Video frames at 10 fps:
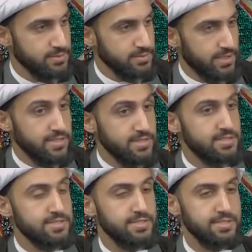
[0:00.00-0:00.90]
That this
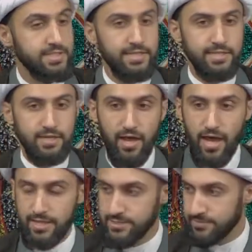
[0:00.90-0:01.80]
is the deen of
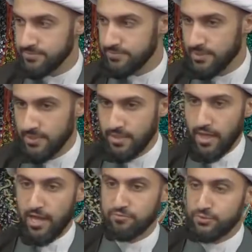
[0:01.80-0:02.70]
Adam,
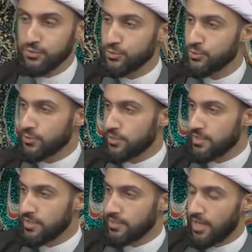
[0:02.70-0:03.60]
of Nuh,
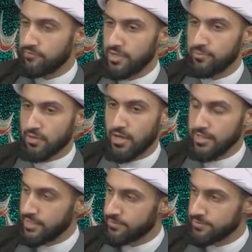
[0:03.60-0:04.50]
of
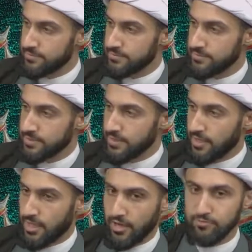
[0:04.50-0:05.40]
Ibrahim,
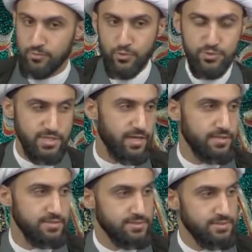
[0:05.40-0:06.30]
of
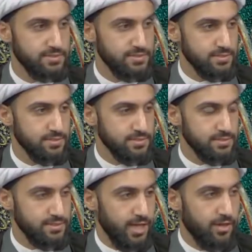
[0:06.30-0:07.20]
Musa,
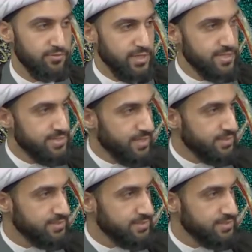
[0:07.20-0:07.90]
of Isa.